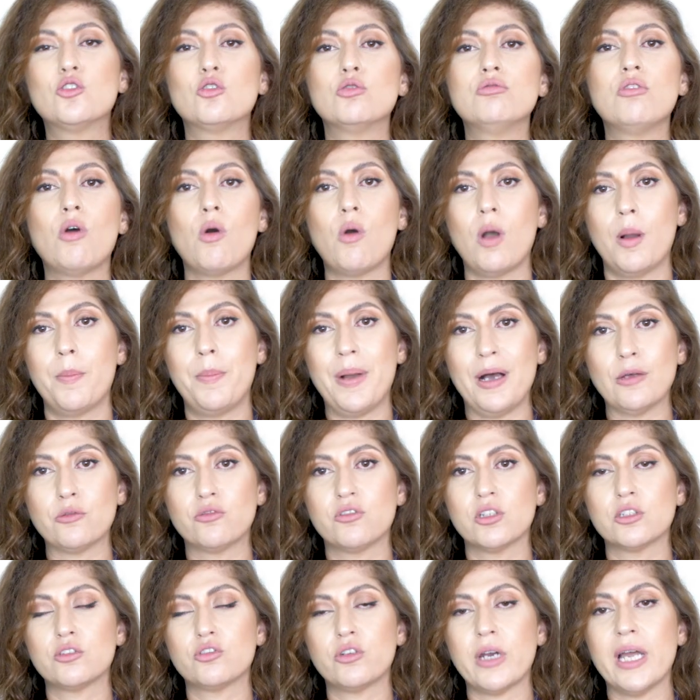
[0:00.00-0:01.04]
to know about
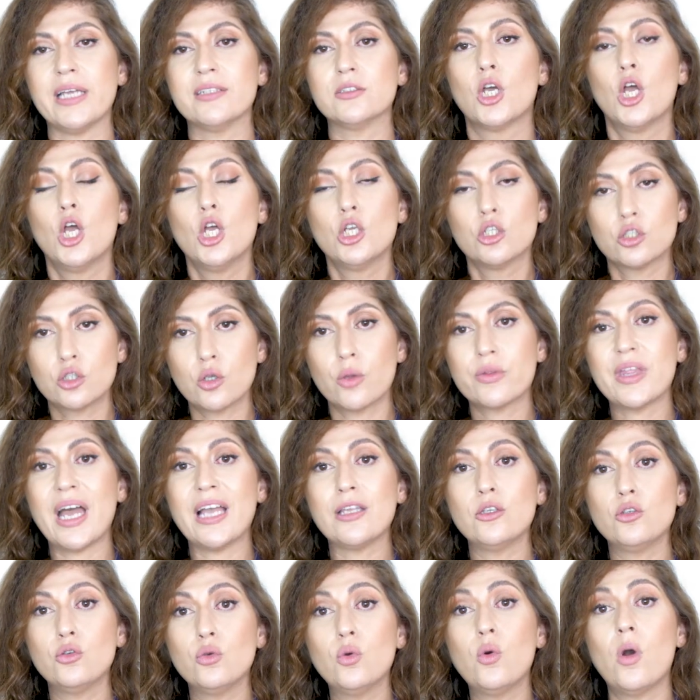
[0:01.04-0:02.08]
the trend, so
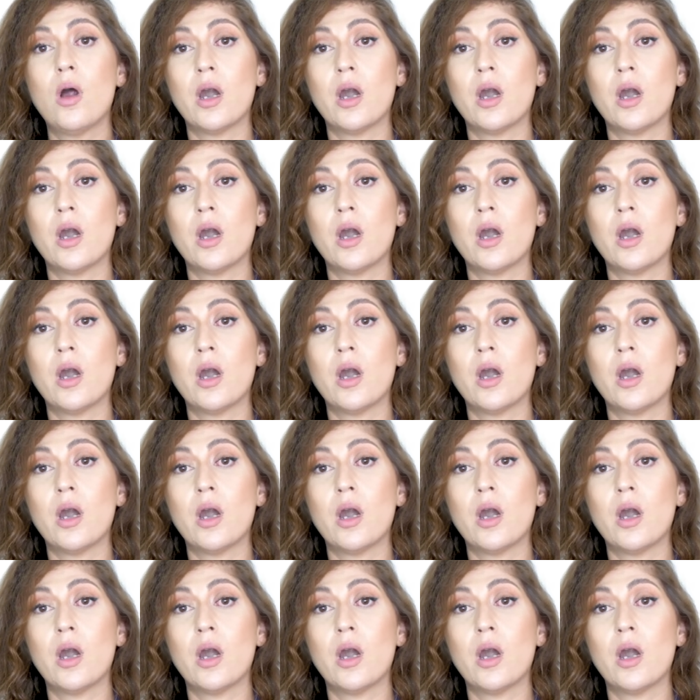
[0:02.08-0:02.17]
that you